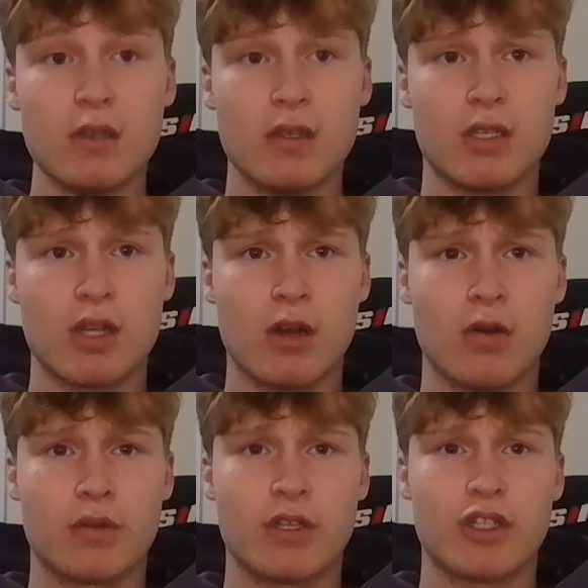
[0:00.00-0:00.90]

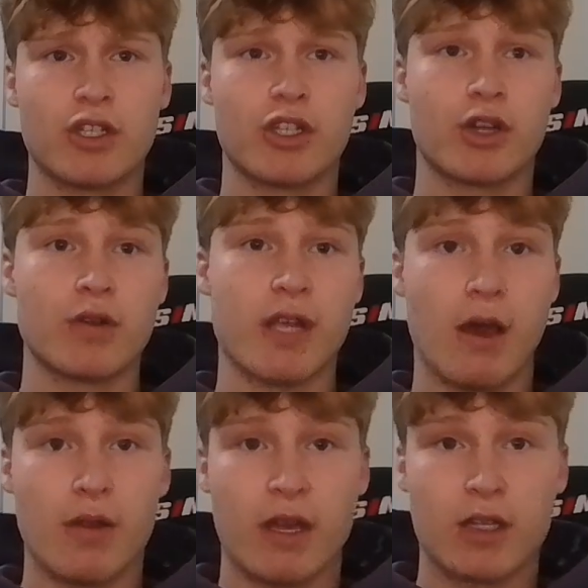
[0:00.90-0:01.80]
So this just shows
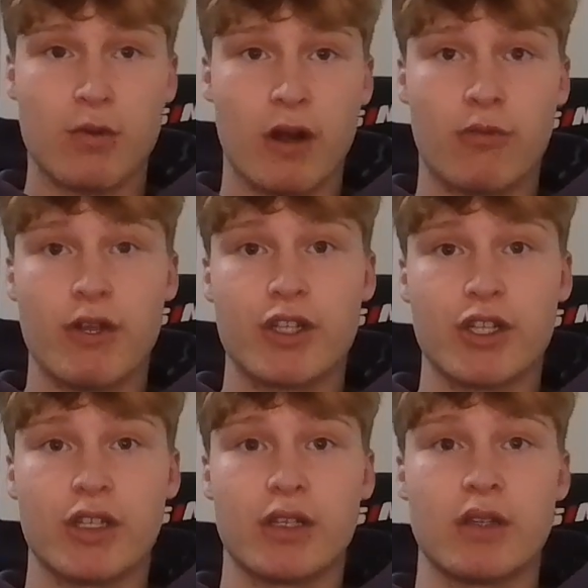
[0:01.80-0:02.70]
how the Antoine
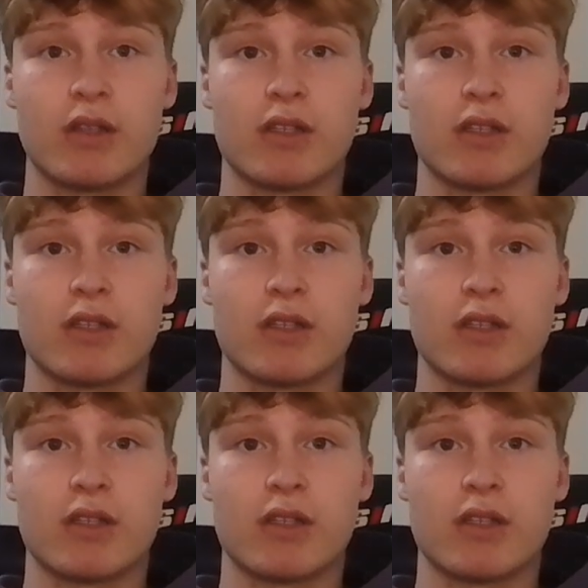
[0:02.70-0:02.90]
equation,